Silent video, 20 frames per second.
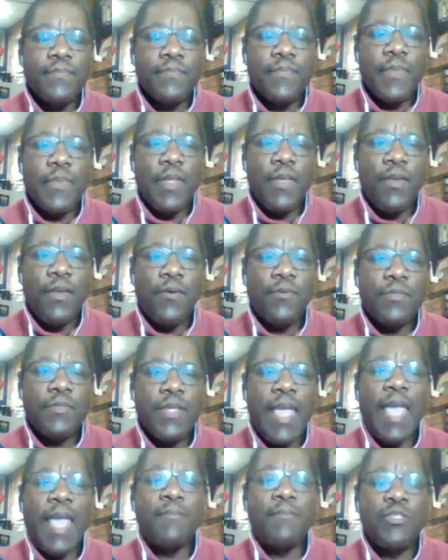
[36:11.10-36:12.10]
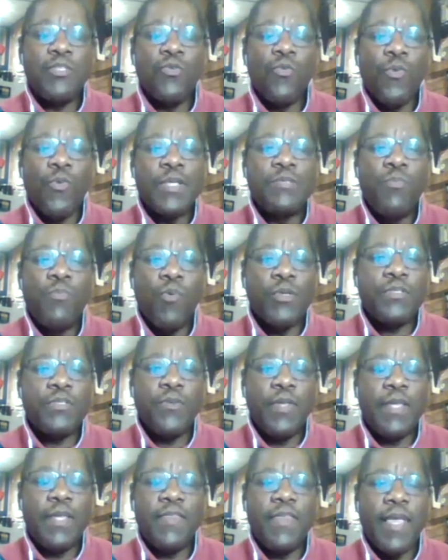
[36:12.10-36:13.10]
and game stories more so
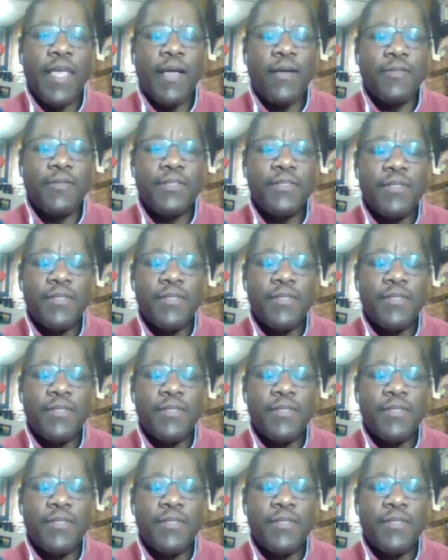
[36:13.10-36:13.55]
than anything else.